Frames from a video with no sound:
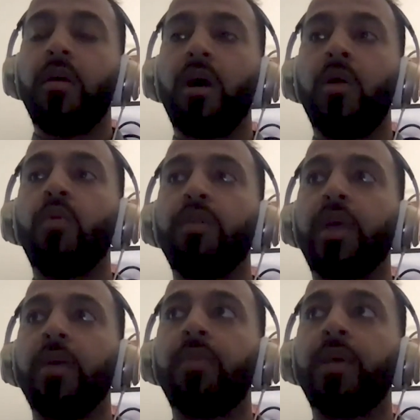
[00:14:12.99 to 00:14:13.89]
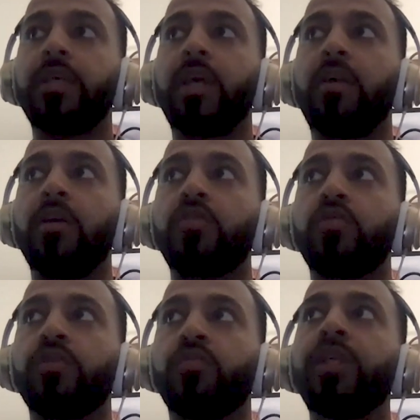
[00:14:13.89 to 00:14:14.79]
one of the campaigns I had launched
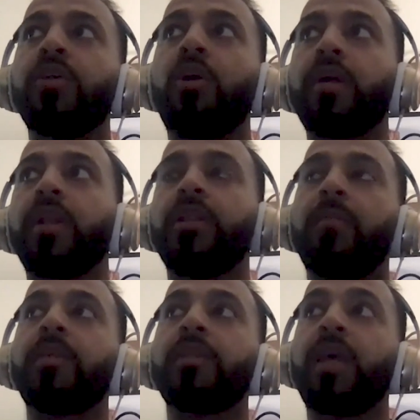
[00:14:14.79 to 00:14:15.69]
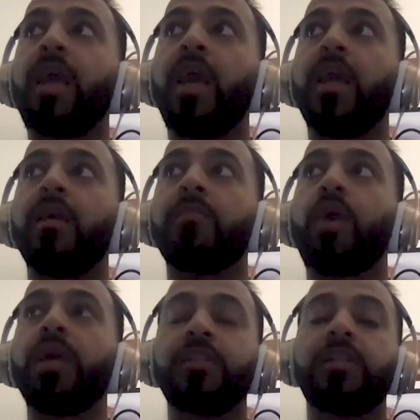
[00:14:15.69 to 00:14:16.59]
was retargeting them to say, hey,
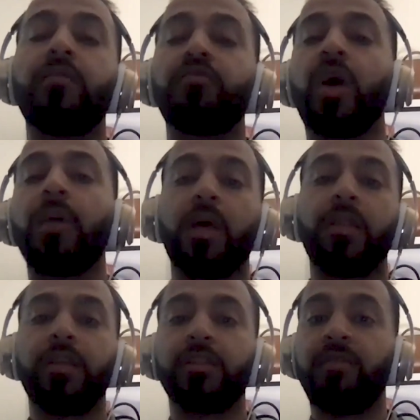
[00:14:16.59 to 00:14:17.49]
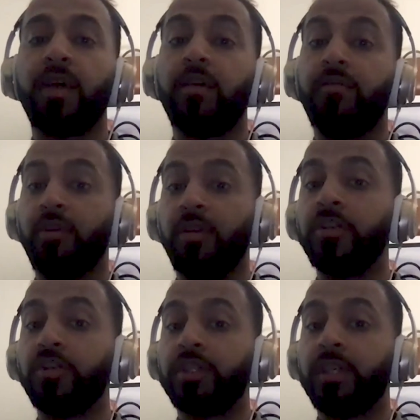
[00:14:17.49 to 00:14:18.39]
prices have dropped on this event. If you're
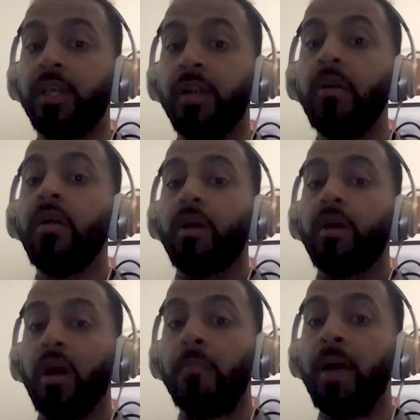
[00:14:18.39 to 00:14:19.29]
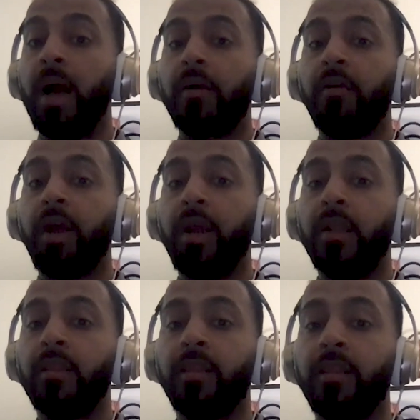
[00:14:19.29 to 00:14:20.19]
interested, come back,
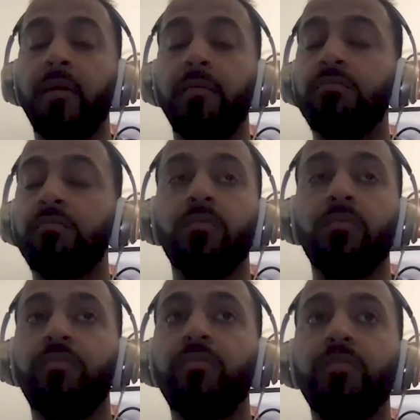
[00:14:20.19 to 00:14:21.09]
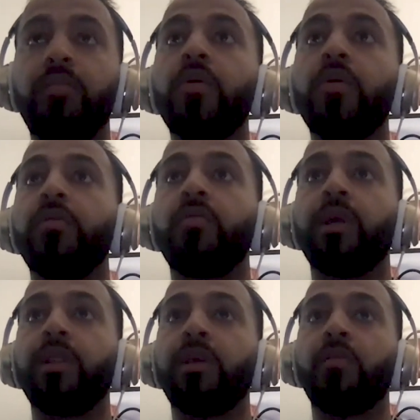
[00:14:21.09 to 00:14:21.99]
right? And that boded
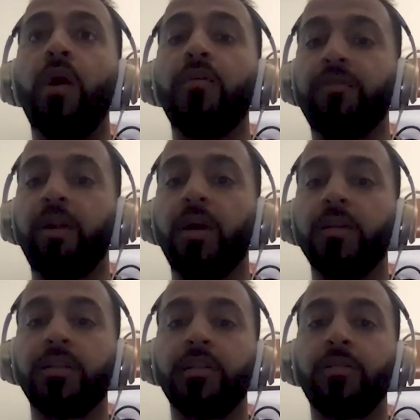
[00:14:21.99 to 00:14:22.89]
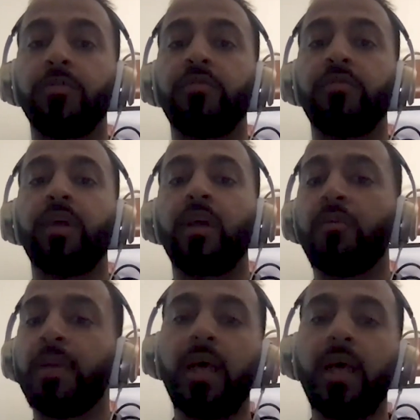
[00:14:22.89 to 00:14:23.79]
really well for us in terms of like
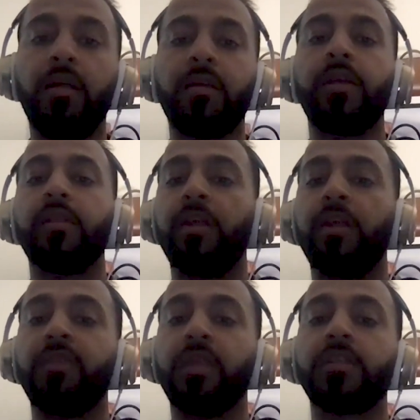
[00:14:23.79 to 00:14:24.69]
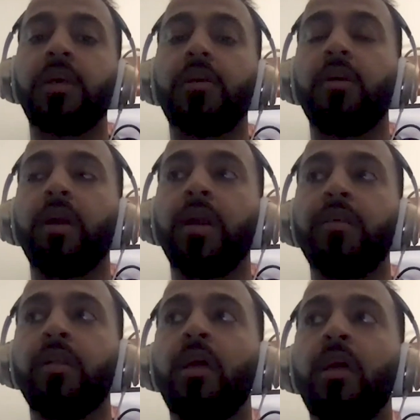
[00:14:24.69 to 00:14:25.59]
incrementality, lift, etc. And I
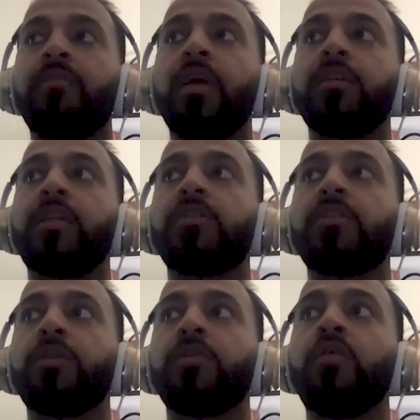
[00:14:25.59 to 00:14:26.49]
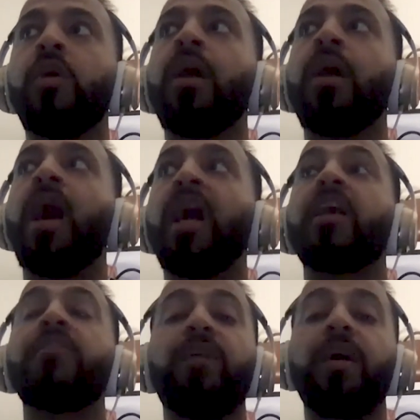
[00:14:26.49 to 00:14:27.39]
think a lot of that is a testament to
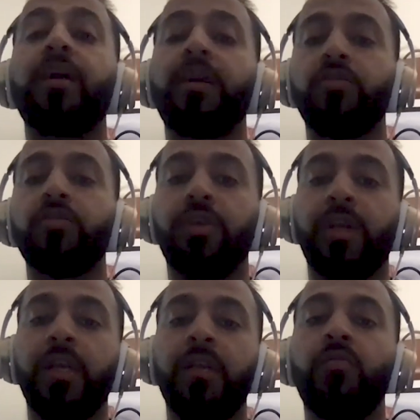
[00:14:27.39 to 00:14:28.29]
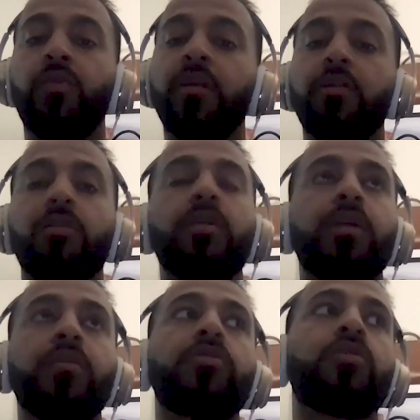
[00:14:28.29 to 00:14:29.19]
identifying a user need. We had to look
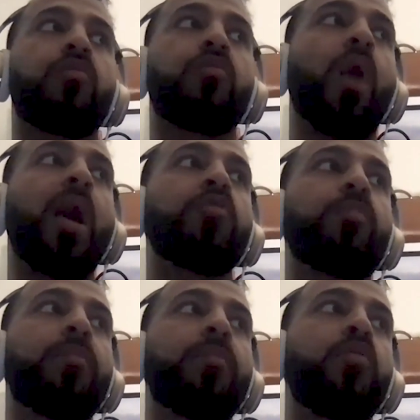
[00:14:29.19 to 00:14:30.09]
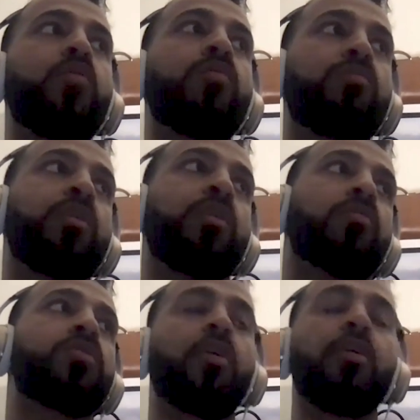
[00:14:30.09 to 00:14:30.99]
into sort of, why do people
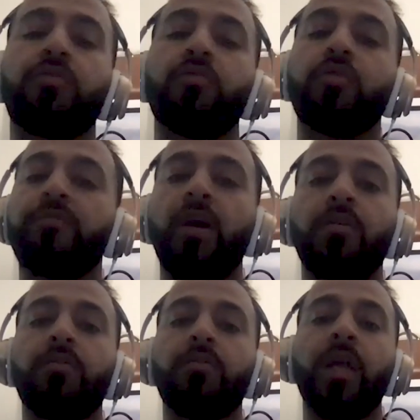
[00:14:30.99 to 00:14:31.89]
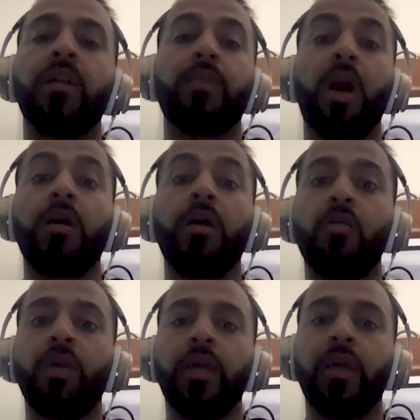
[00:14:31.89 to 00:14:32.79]
who start through the funnel end up not
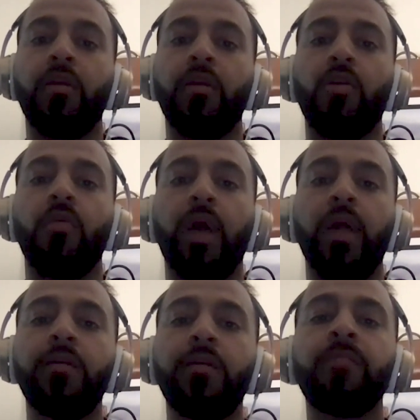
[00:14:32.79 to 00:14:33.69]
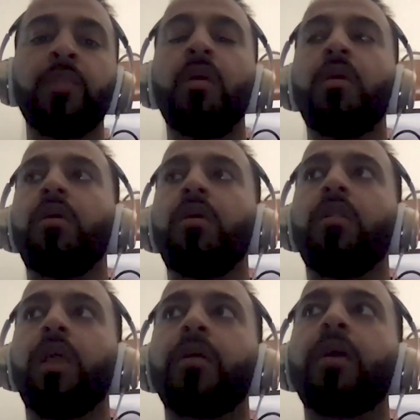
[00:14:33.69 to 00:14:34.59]
going in all the way?
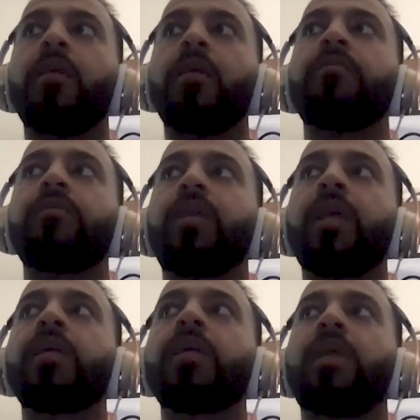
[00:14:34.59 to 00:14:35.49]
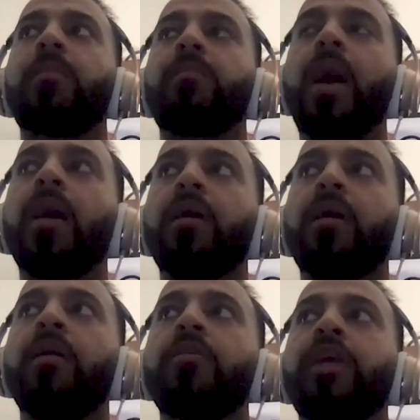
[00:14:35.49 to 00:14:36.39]
Like, kind of taking a step back
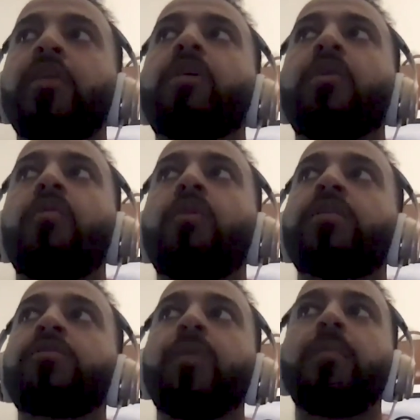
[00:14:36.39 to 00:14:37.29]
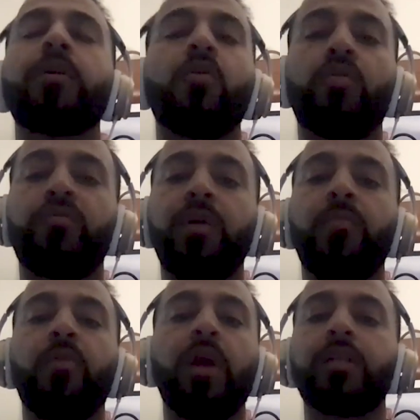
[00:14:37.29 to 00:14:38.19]
and understanding, okay, well, it's maybe cold
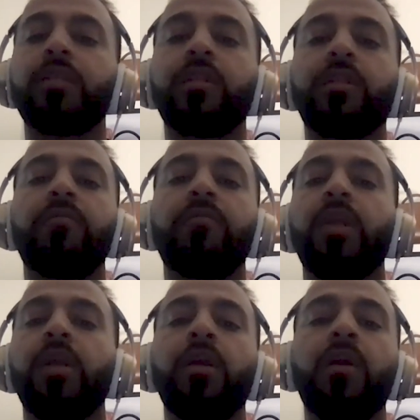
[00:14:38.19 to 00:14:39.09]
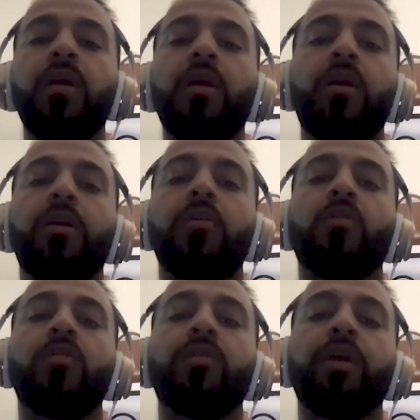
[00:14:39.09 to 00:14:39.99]
feet, price sensitivity,
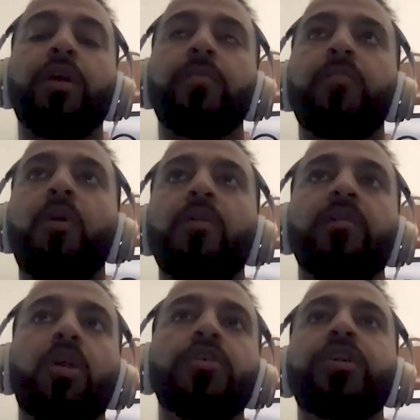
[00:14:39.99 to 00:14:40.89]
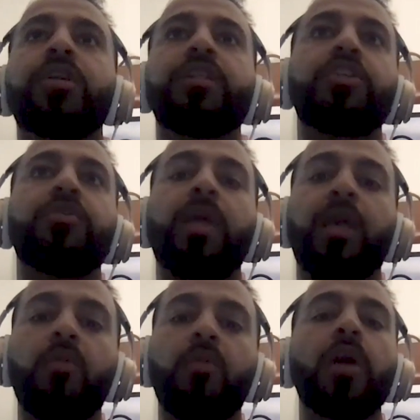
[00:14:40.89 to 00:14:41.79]
they're part of a larger
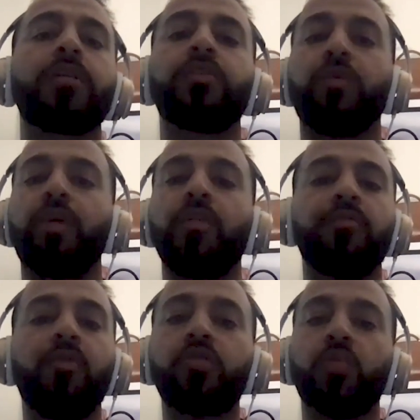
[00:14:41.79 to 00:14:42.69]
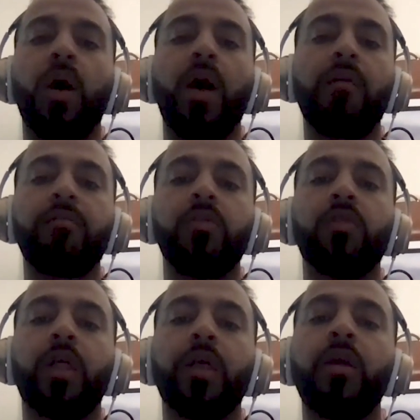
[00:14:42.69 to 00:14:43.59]
decision-making process with other folks, what have
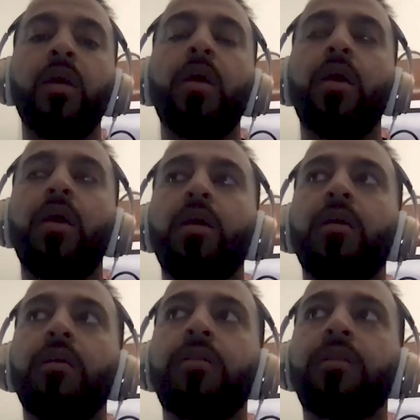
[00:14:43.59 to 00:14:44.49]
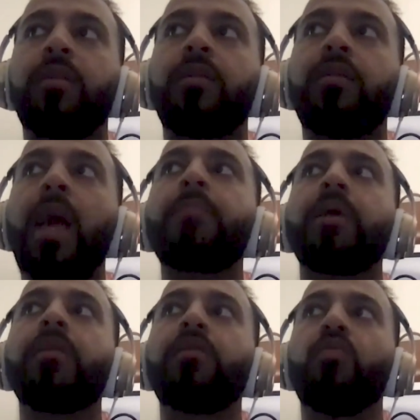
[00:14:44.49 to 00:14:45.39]
you. Like, tap
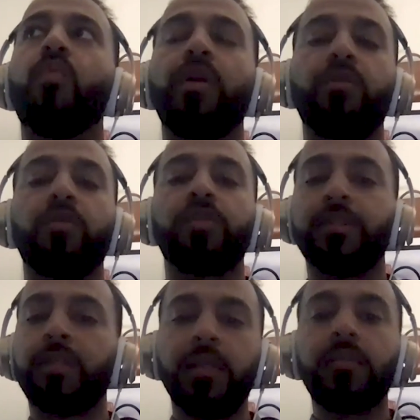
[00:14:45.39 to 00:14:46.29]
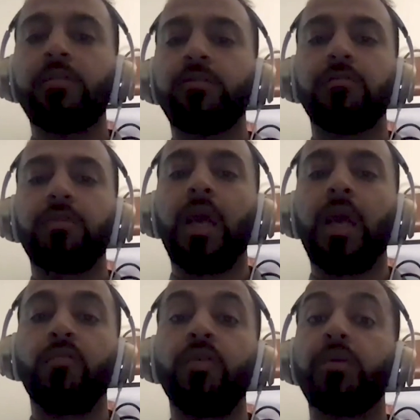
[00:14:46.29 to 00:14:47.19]
into one of those insights
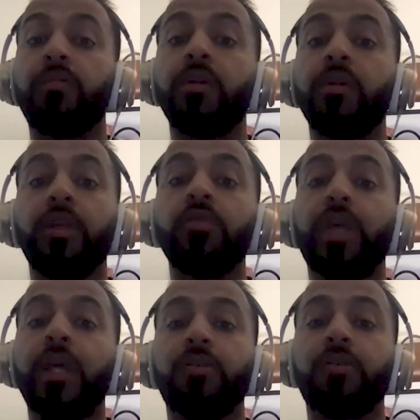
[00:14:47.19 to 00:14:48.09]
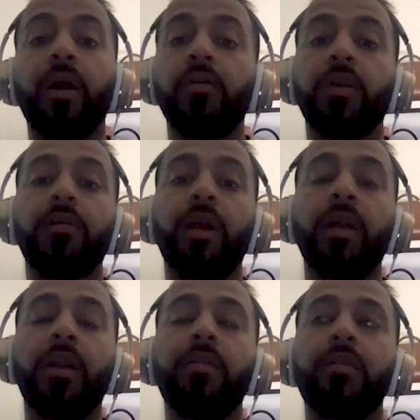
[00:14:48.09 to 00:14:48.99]
and really build a use case around it,
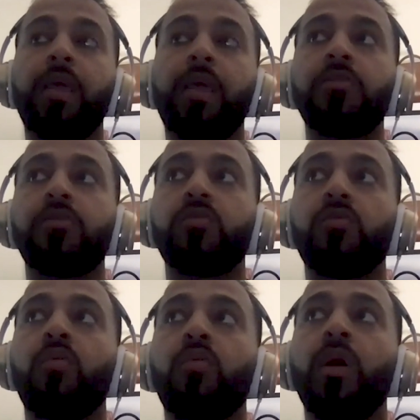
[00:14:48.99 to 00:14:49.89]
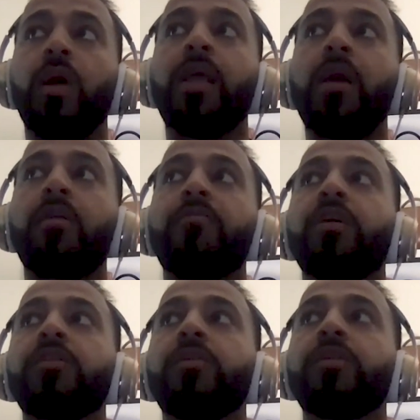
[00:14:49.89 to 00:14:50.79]
right? And I think that's what allowed it
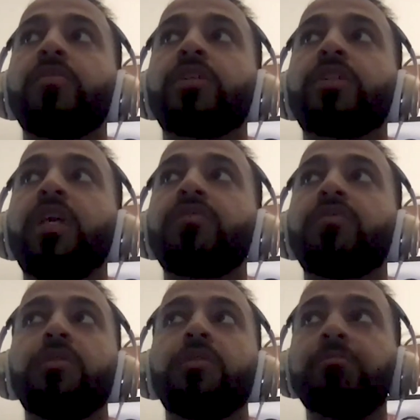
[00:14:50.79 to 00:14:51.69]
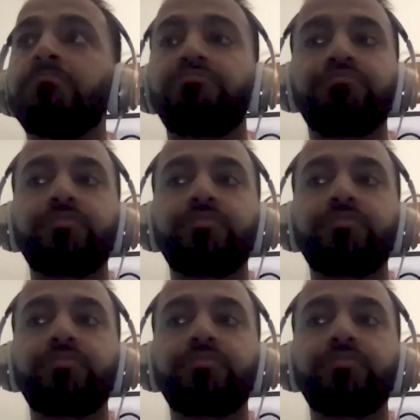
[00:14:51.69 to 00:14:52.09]
for us to be so successful. And